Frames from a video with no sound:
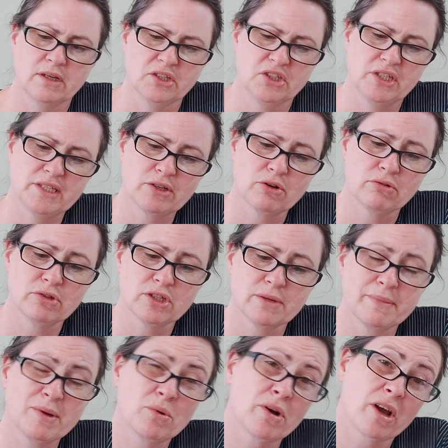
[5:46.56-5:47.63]
"She's gone to
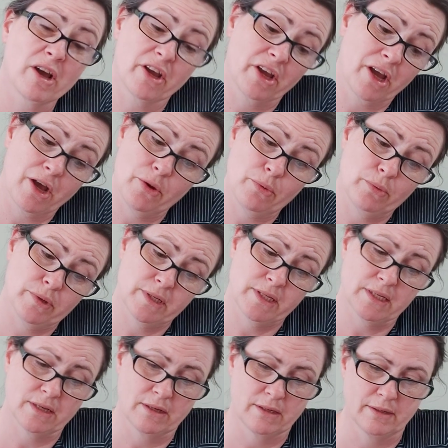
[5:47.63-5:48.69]
milk her
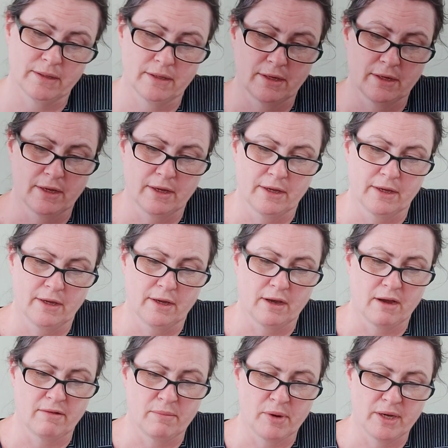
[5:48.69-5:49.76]
goats,"
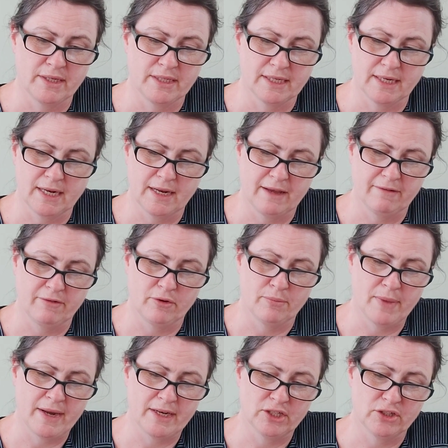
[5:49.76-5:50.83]
I reminded Cliff, who
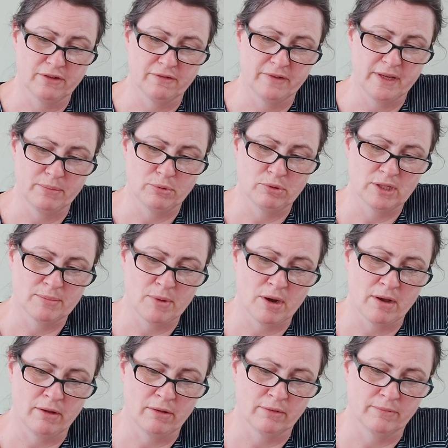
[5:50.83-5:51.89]
managed a feeble
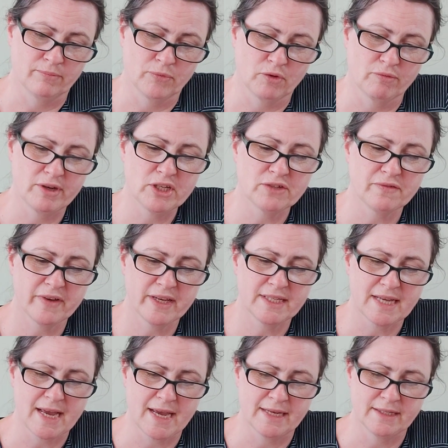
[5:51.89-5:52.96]
smile. Reaching for
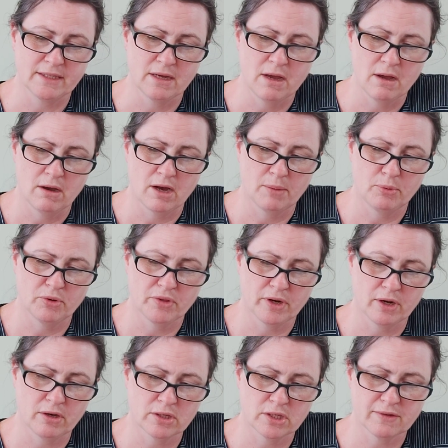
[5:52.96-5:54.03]
his hand, I put the
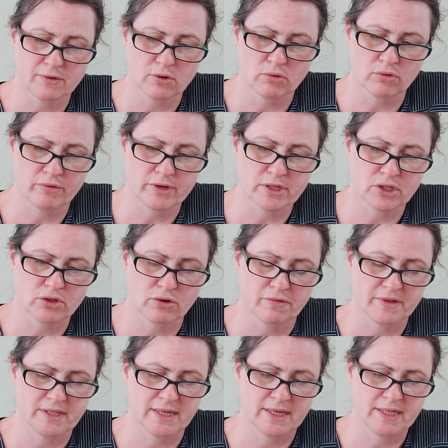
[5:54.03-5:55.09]
last of Gloria's
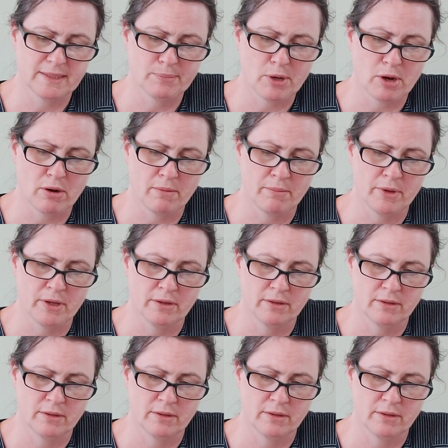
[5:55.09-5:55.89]
toffees in his palm.